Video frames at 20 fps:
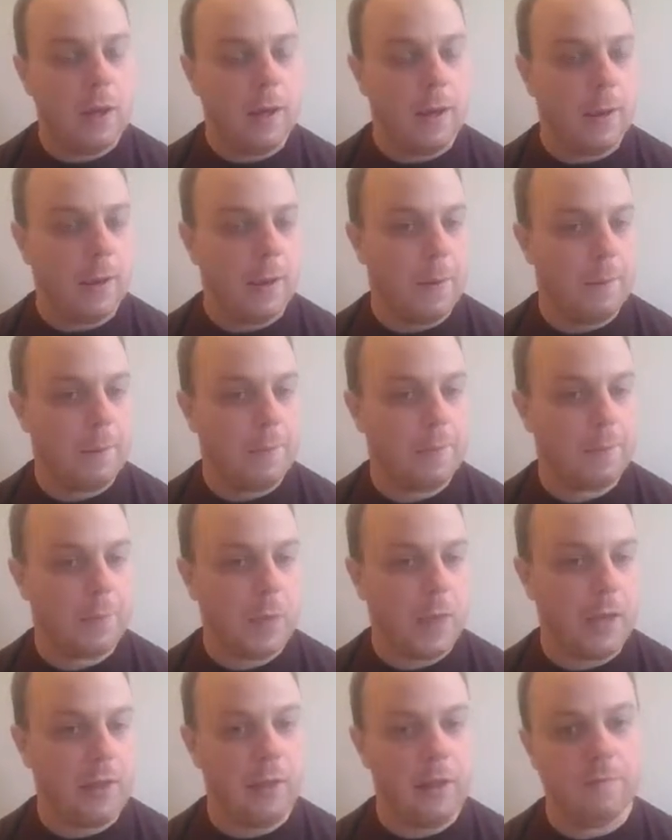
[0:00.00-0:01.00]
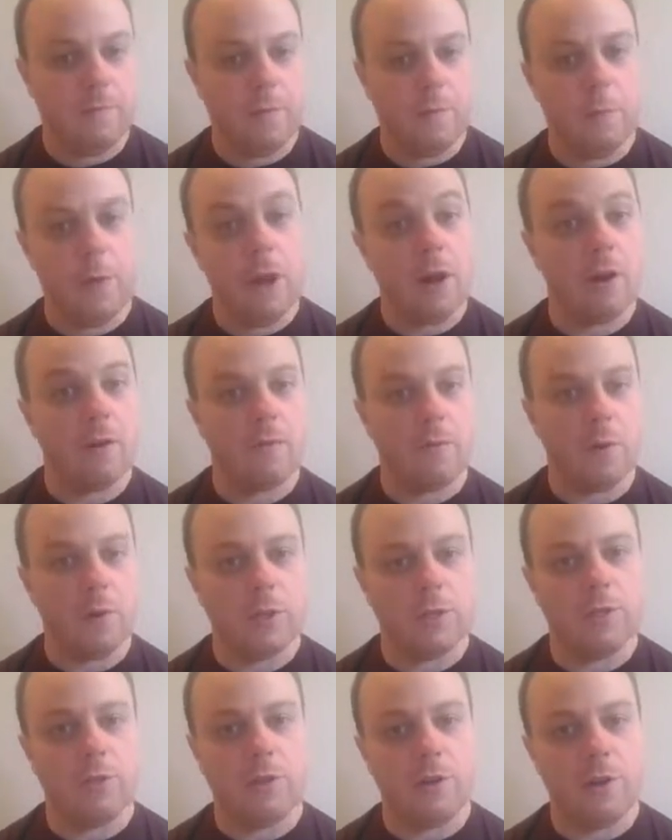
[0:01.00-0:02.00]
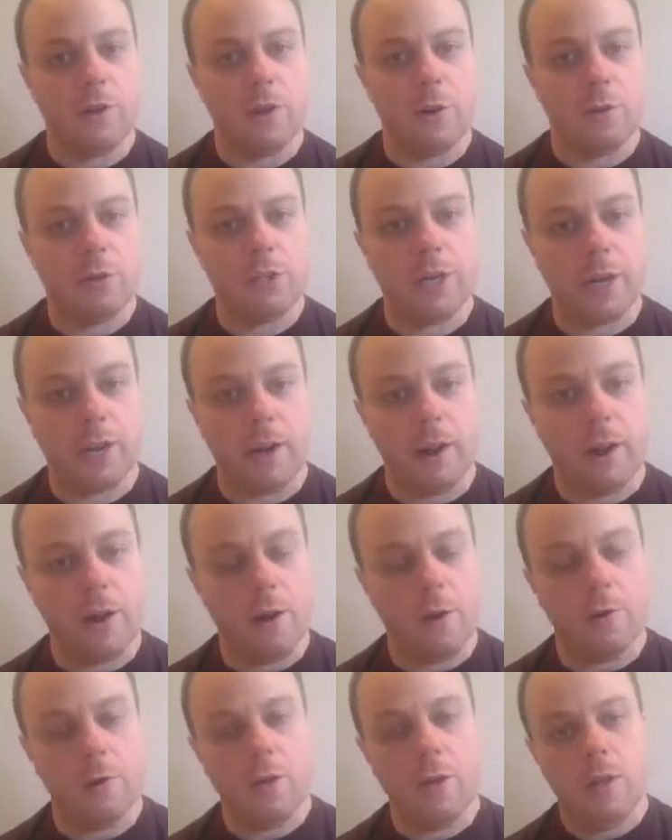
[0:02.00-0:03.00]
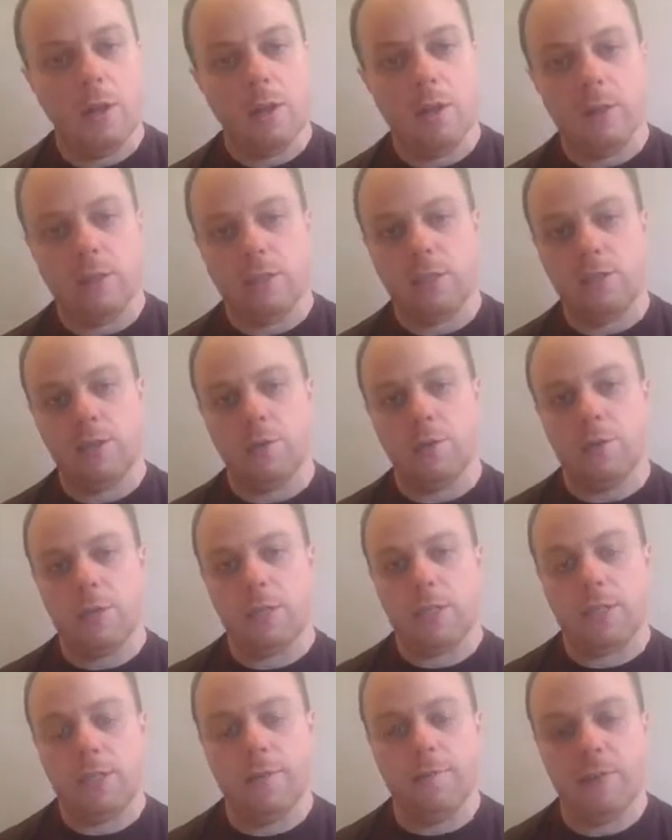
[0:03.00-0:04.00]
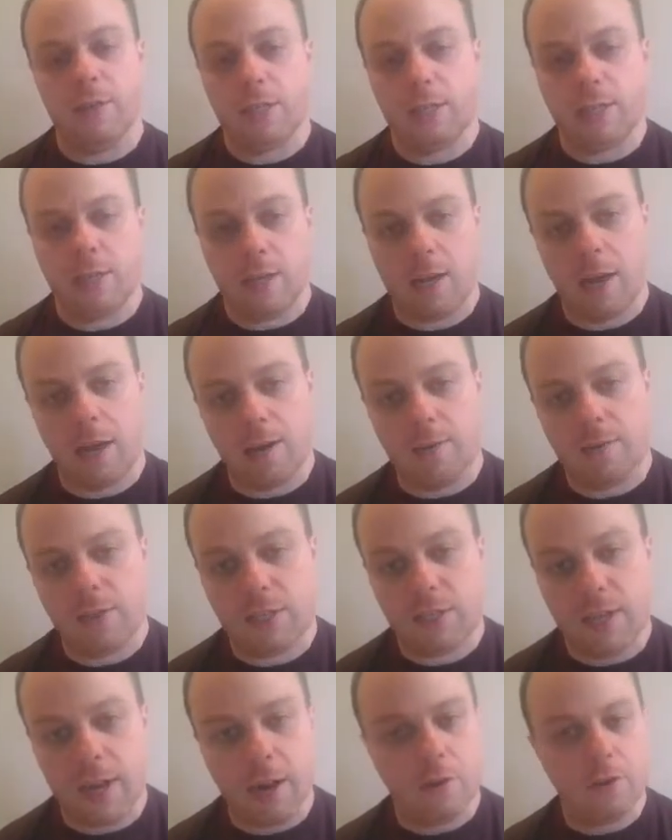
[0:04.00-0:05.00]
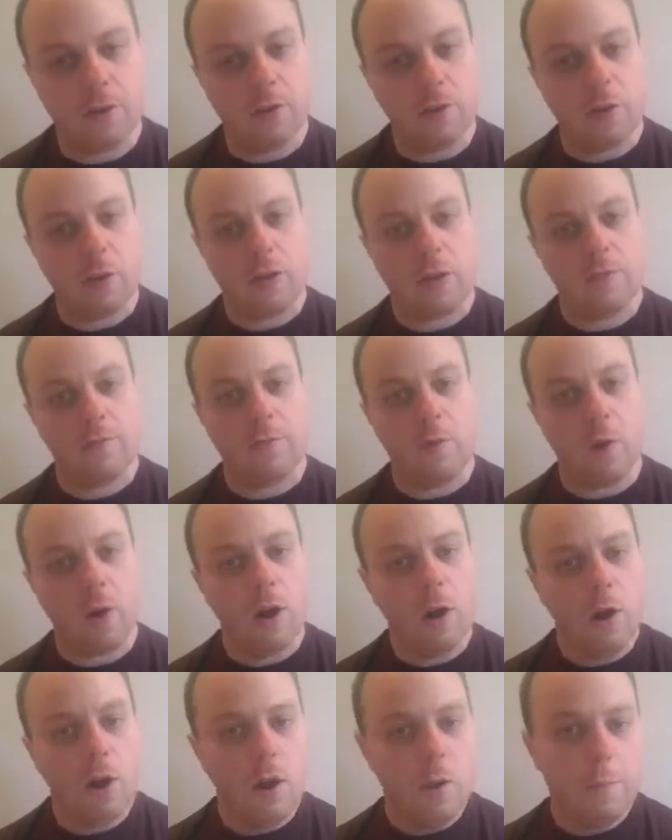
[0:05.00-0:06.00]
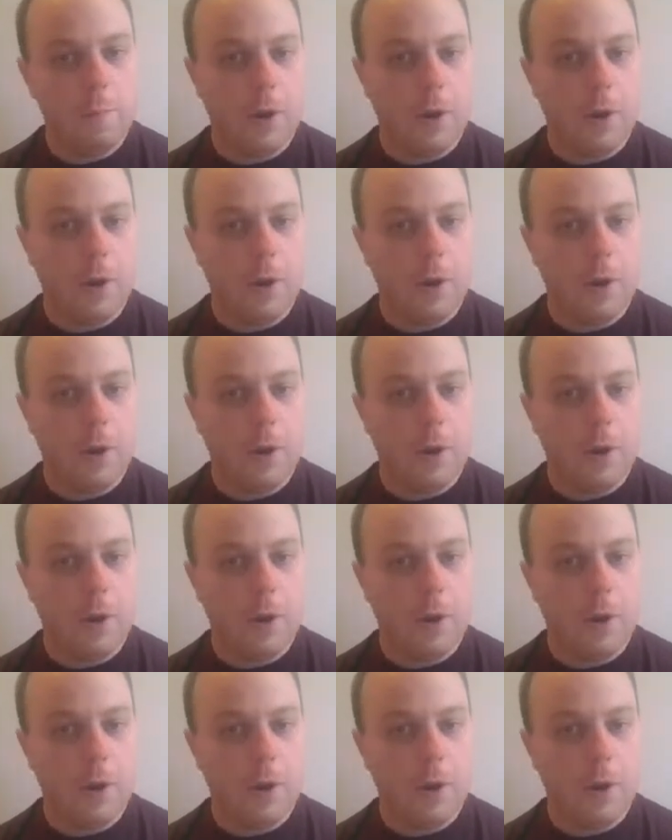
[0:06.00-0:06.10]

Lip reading: And then from there, of course, you could go check it out, listen to it, see if it's the kind of sound you're looking for.